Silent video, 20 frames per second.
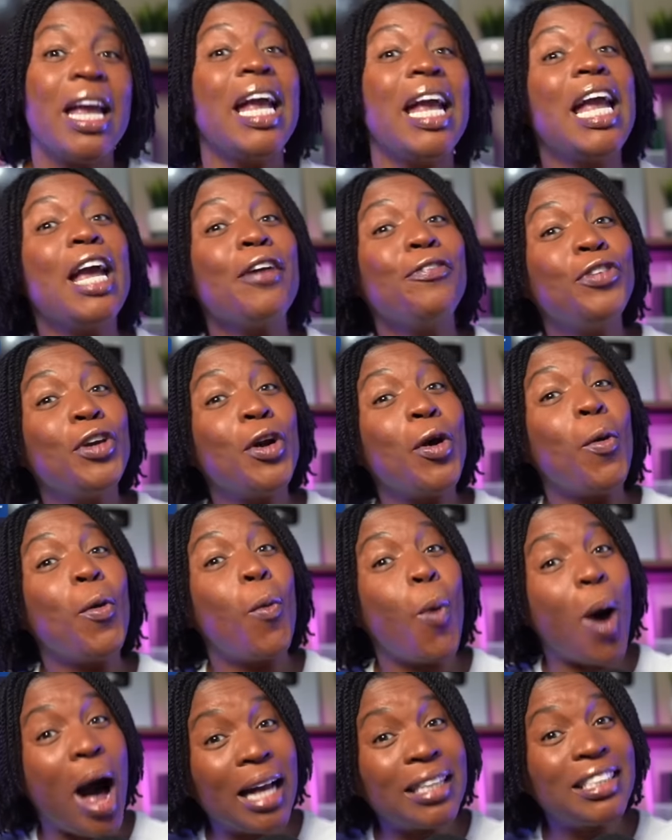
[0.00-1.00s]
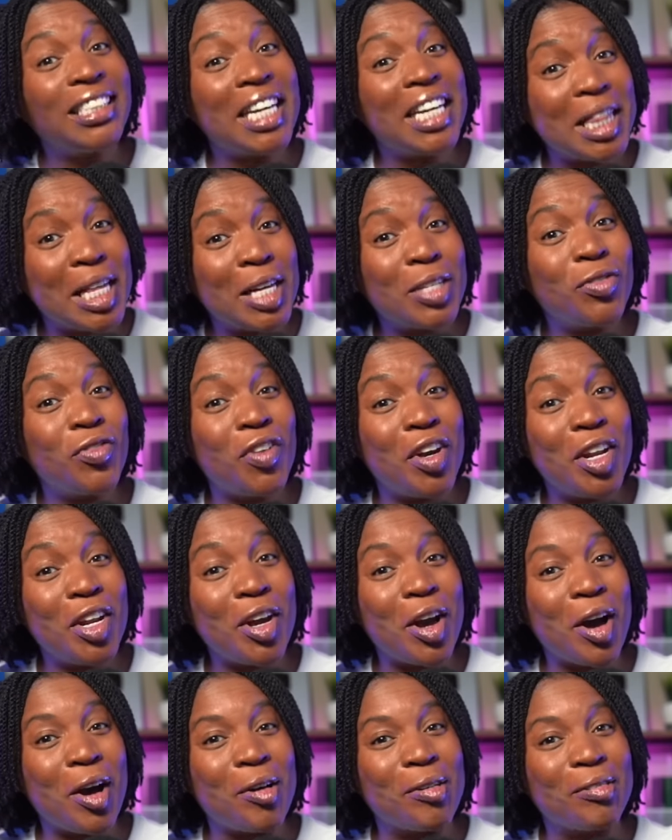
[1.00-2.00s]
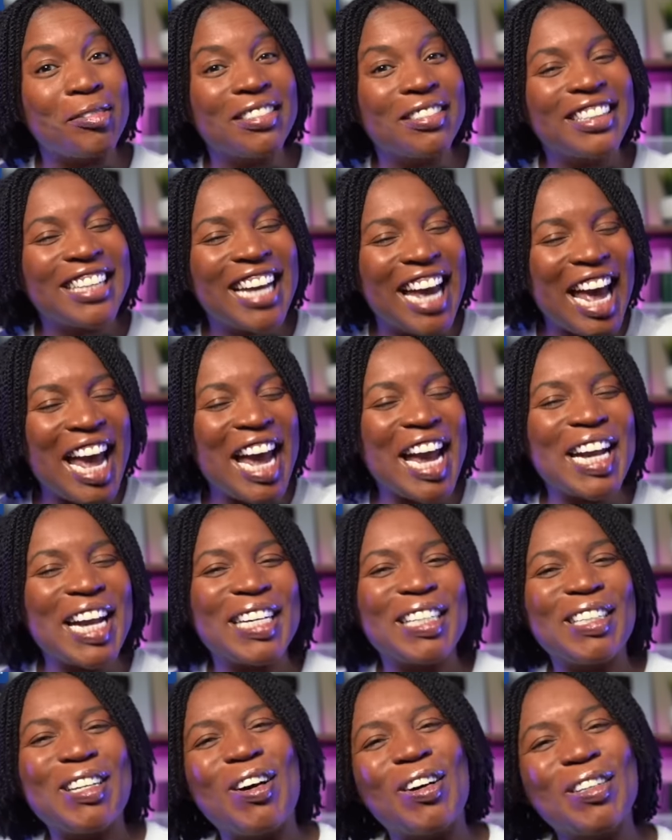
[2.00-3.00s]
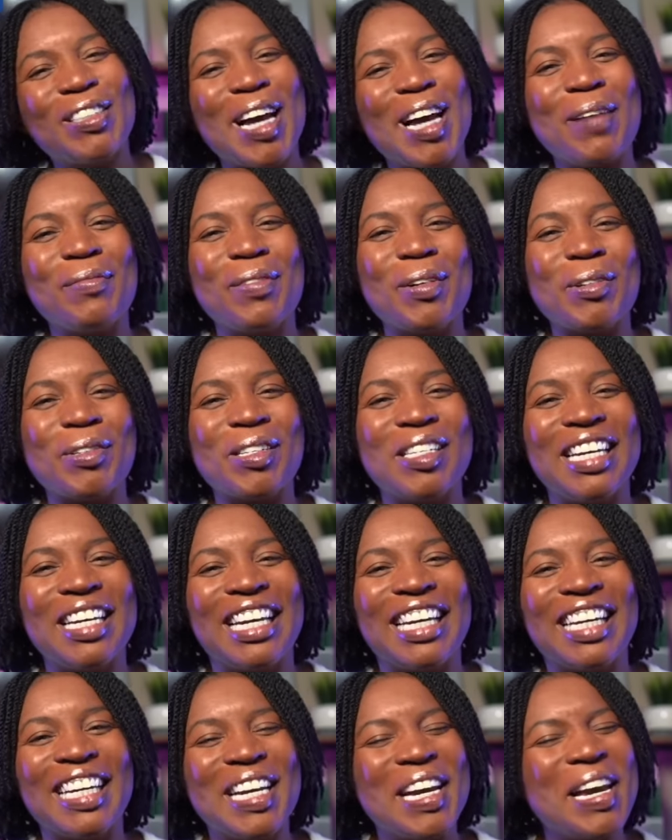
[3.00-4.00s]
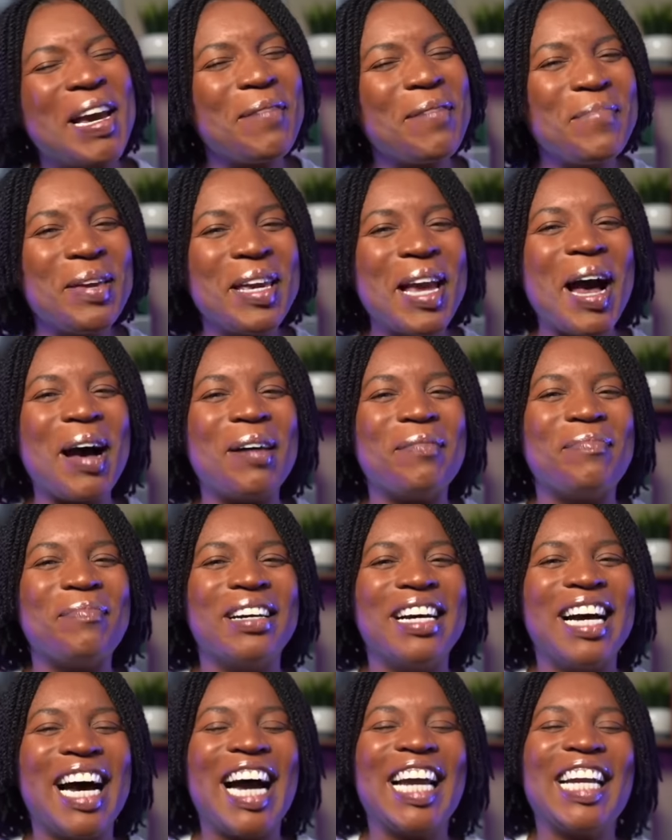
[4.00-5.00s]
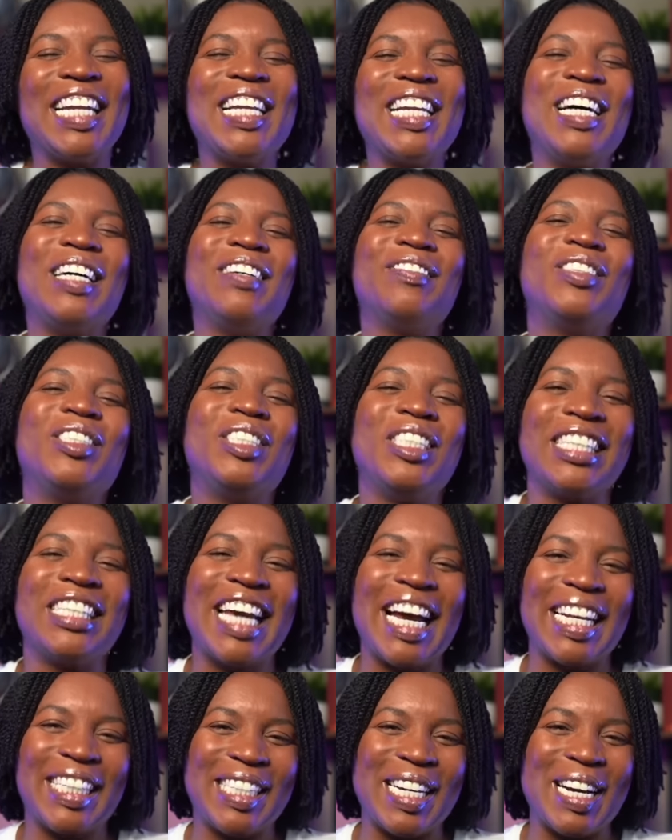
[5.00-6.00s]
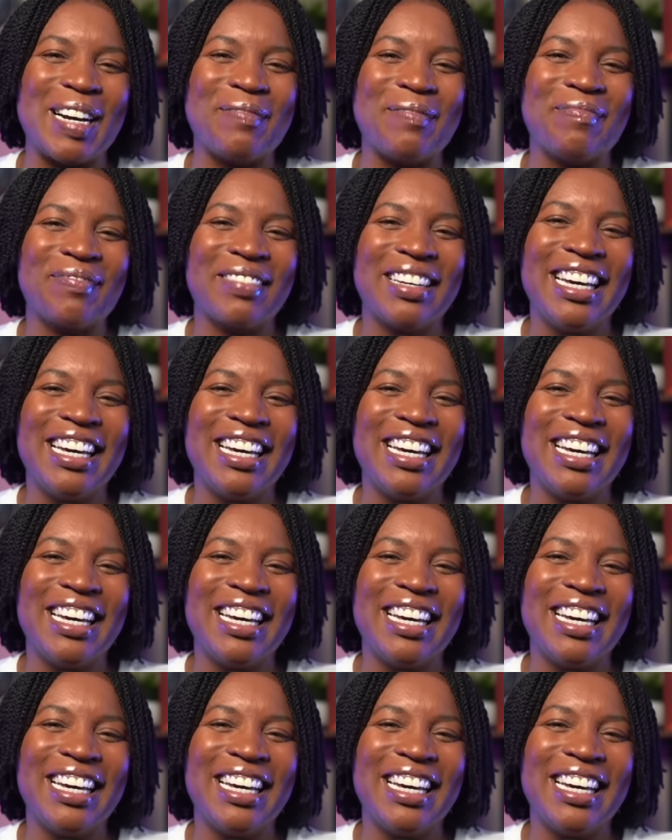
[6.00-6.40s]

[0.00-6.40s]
If you're watching this video, hey, long time no see, hit me up. I'd love to catch up.